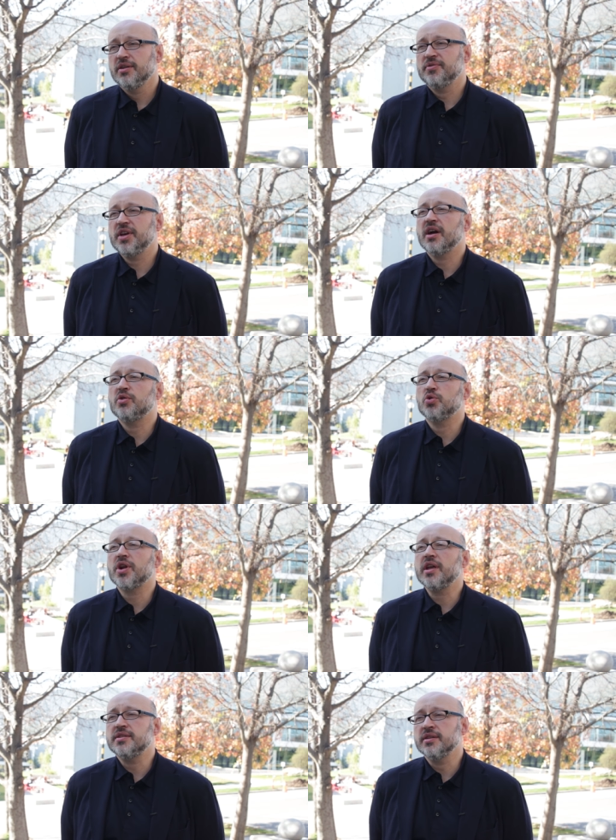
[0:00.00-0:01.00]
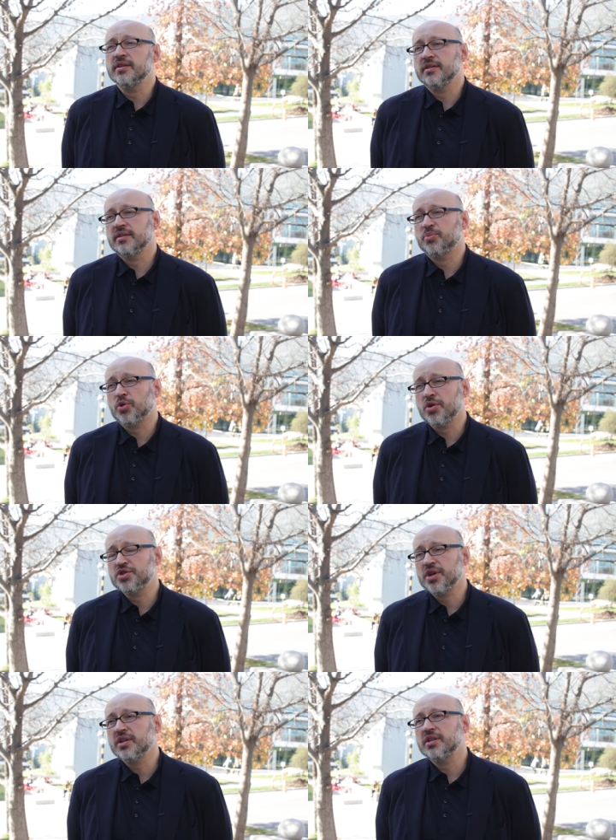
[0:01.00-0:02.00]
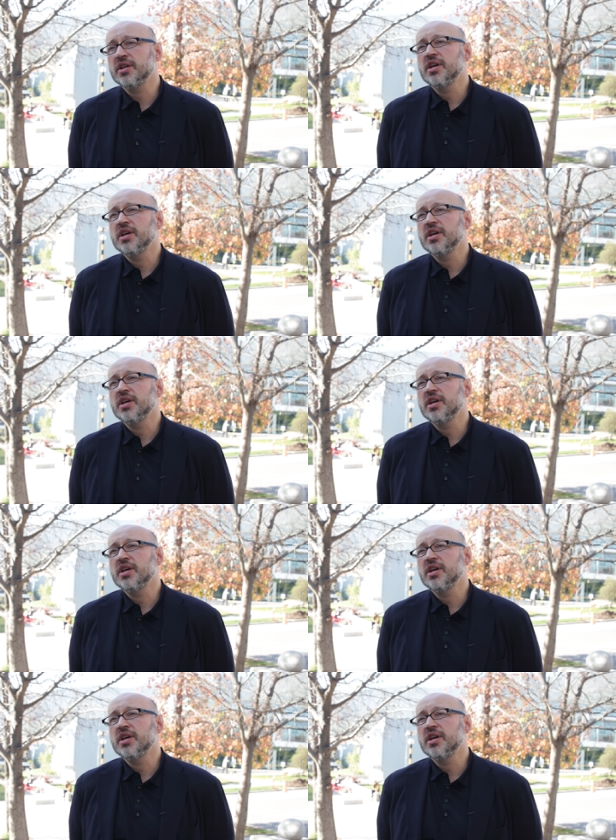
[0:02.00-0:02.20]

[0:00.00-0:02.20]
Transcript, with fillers: We are curating the project